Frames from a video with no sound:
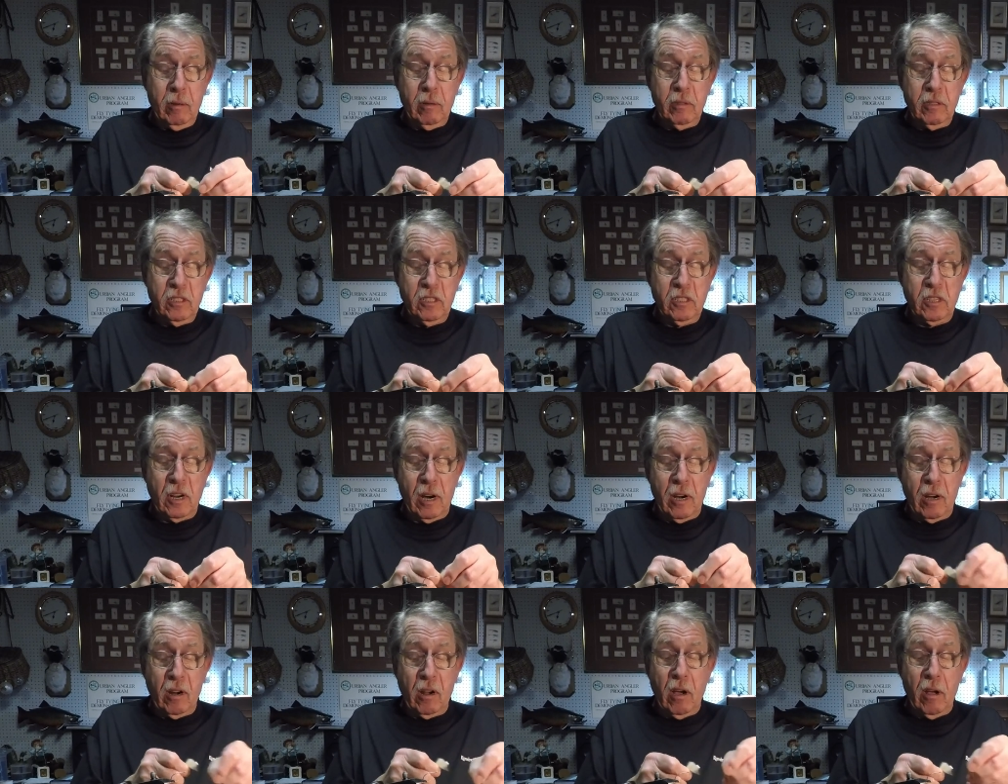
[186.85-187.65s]

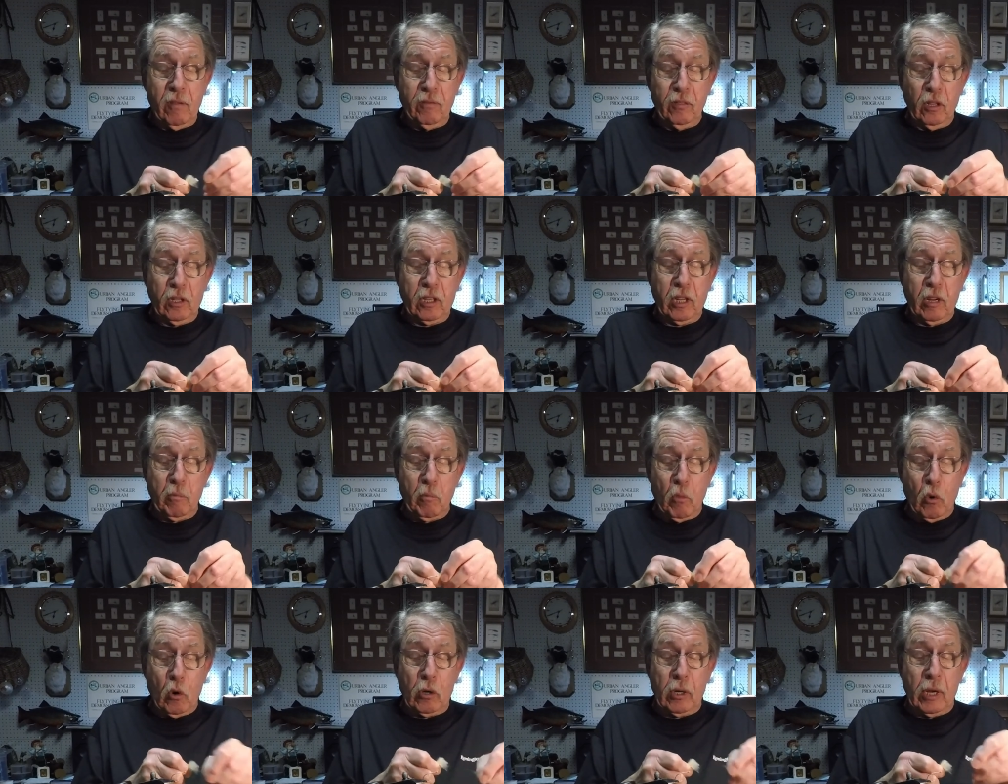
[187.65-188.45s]
starting off looking
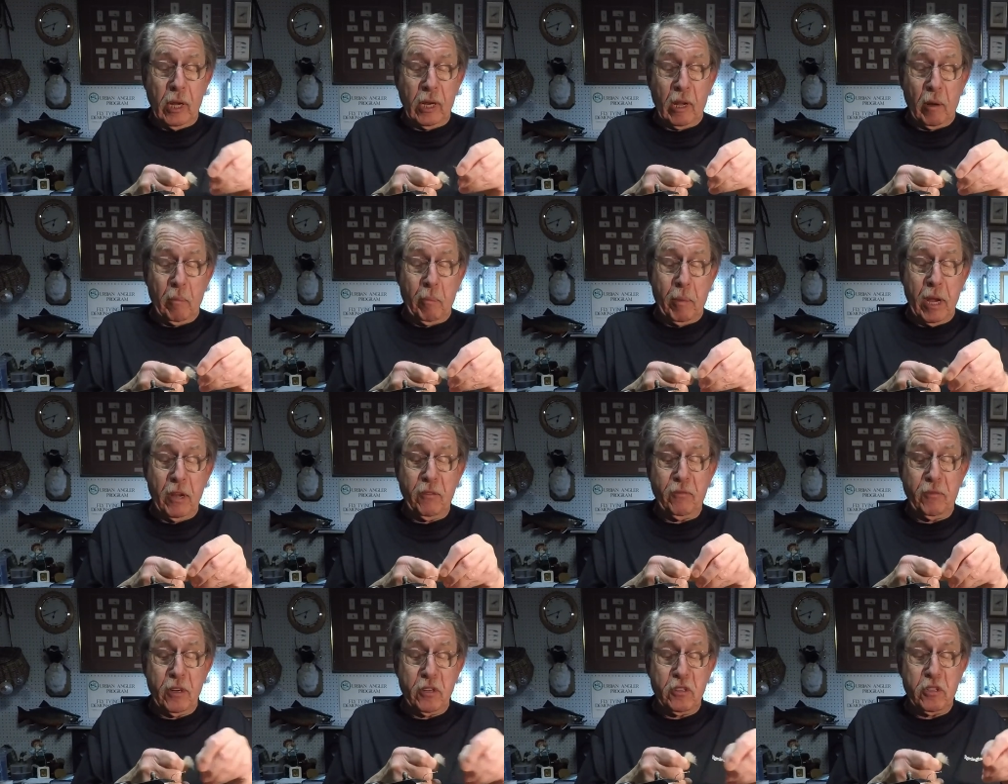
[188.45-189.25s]
more like a
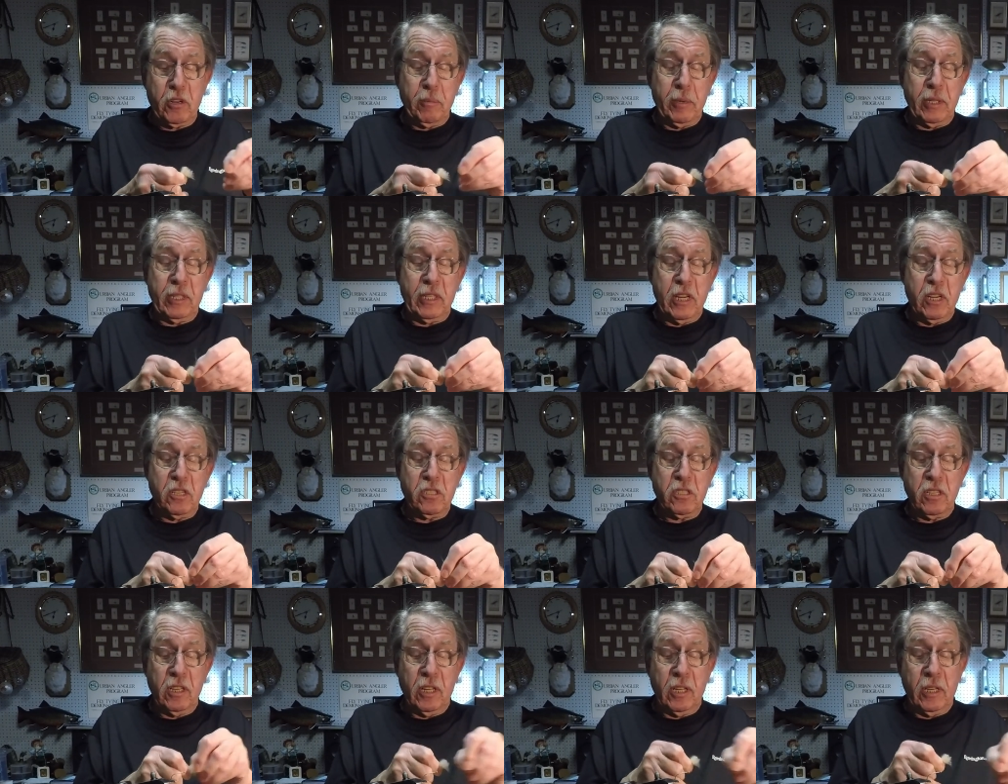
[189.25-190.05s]
baitfish
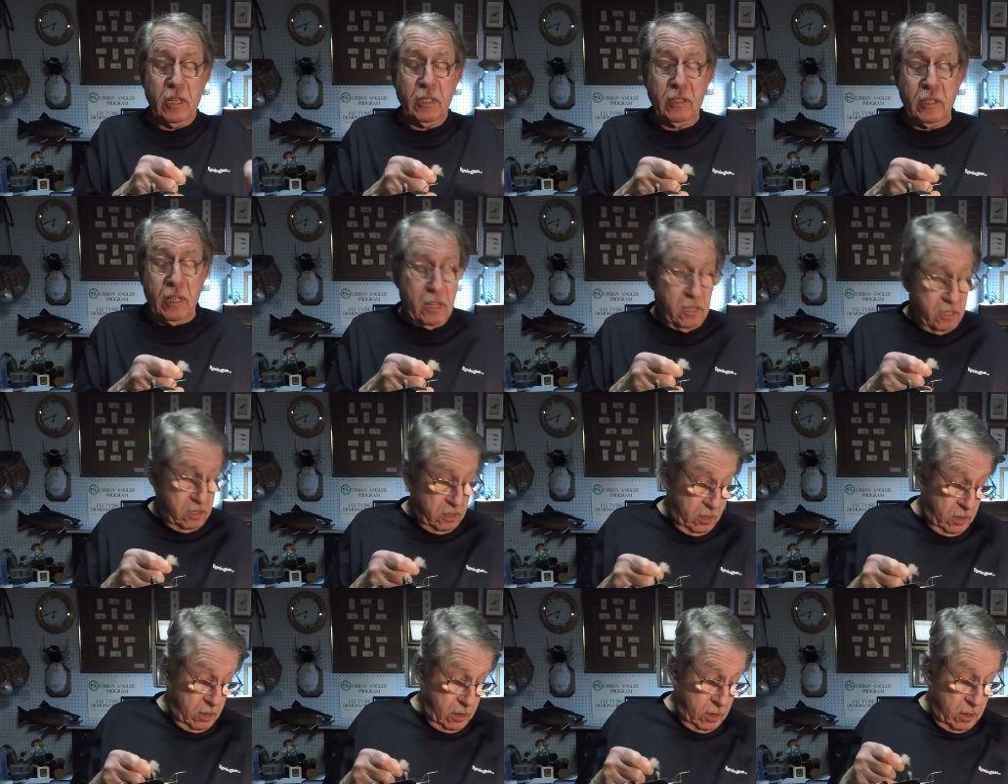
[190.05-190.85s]
imitation than it does
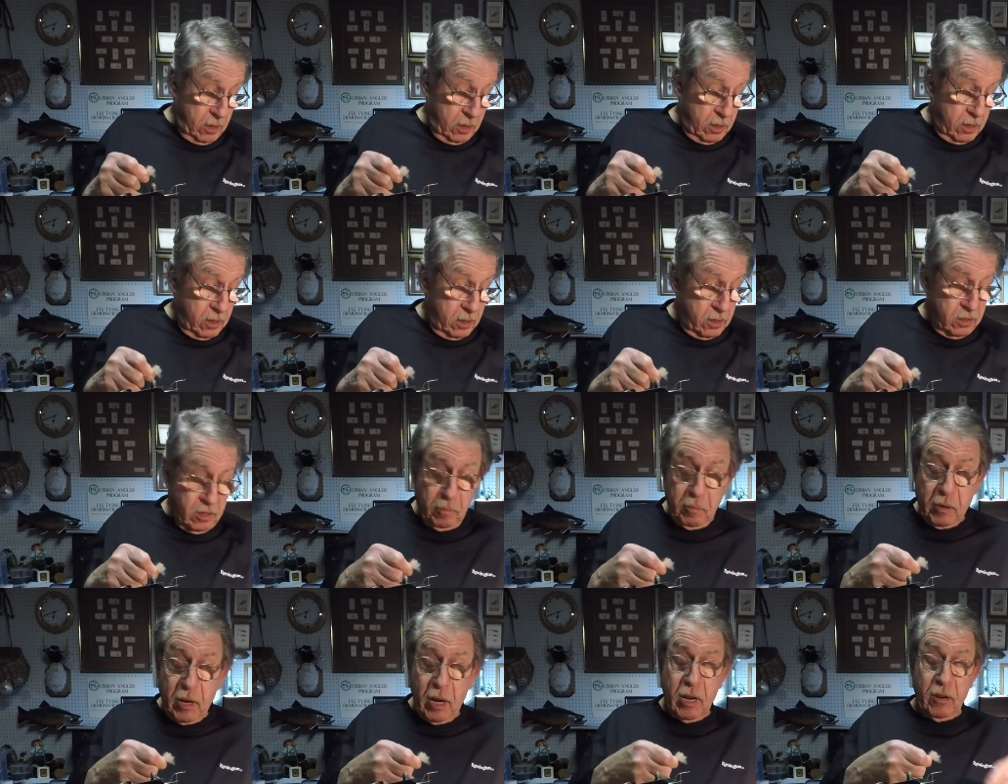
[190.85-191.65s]

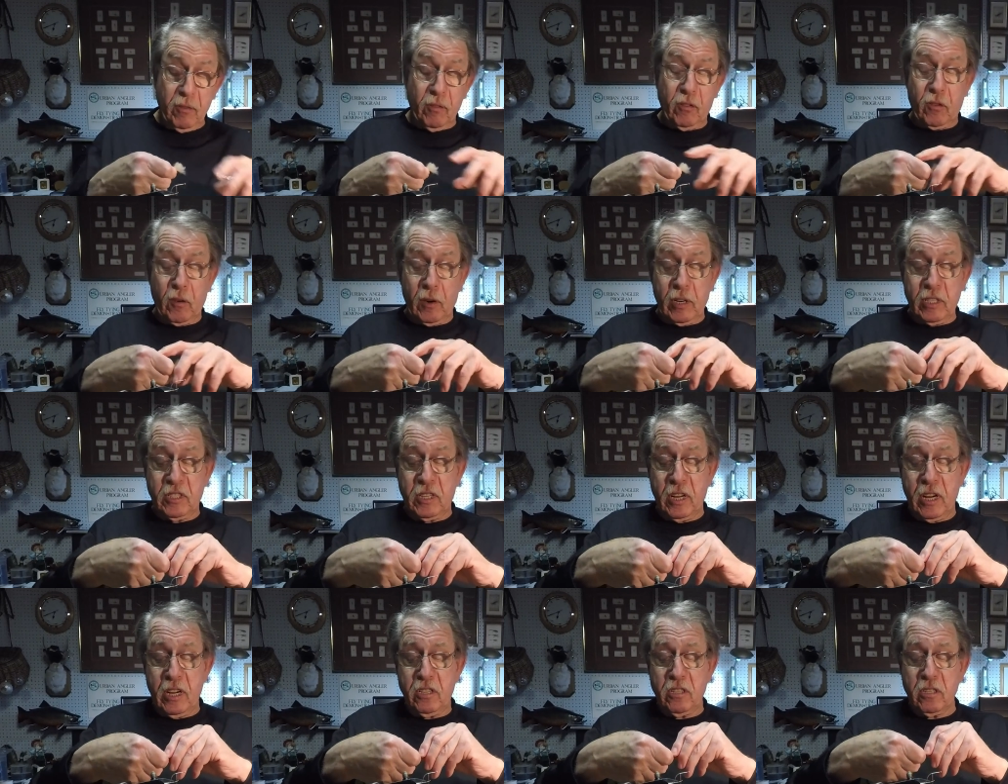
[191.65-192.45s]
some kind of
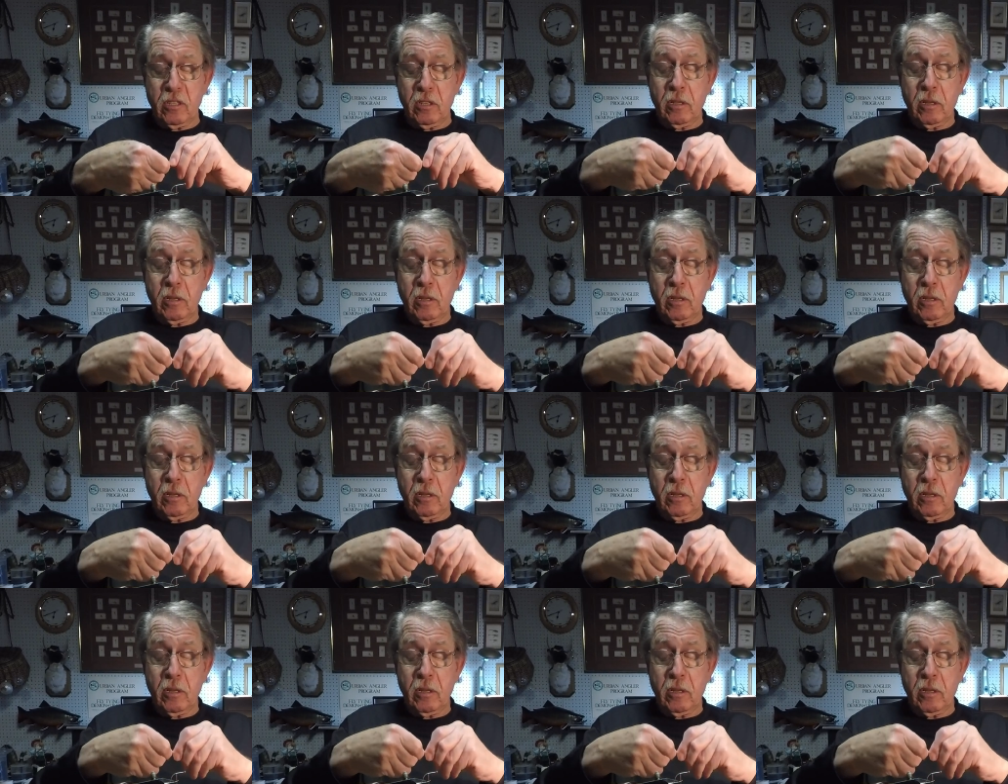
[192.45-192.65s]
crustacean.